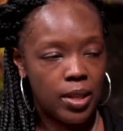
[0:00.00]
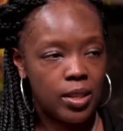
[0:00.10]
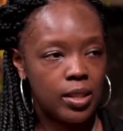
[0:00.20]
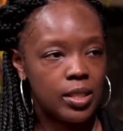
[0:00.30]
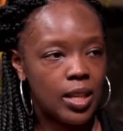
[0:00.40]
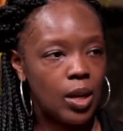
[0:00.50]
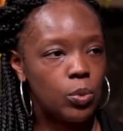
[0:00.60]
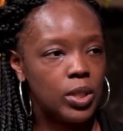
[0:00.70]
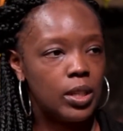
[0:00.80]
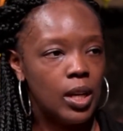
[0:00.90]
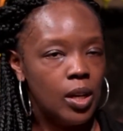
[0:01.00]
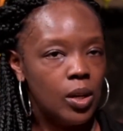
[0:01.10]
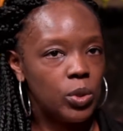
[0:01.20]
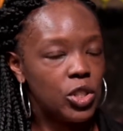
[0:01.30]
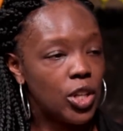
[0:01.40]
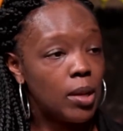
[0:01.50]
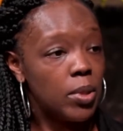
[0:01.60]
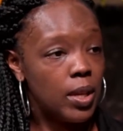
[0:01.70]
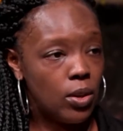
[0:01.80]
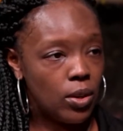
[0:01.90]
I think it's how we shape
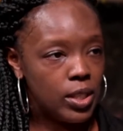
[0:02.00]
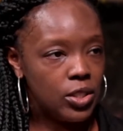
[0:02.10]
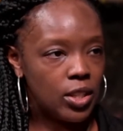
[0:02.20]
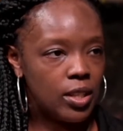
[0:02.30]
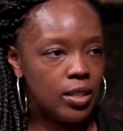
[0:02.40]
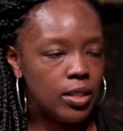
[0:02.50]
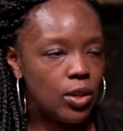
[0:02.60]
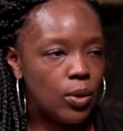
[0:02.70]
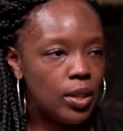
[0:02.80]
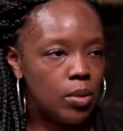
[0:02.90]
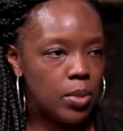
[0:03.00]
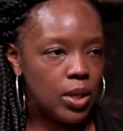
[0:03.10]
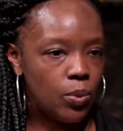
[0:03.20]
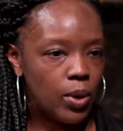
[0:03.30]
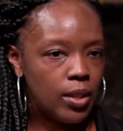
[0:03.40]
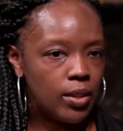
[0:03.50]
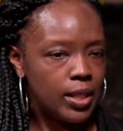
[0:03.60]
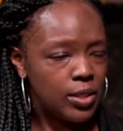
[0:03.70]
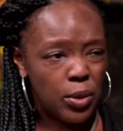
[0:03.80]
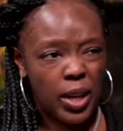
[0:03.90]
their knowledge and let them be aware that
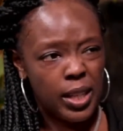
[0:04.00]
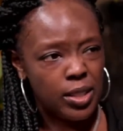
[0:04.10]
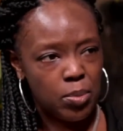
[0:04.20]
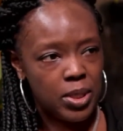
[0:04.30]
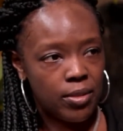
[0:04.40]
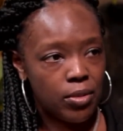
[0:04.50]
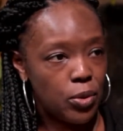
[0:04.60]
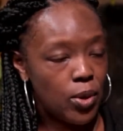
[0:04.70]
it's okay to be different.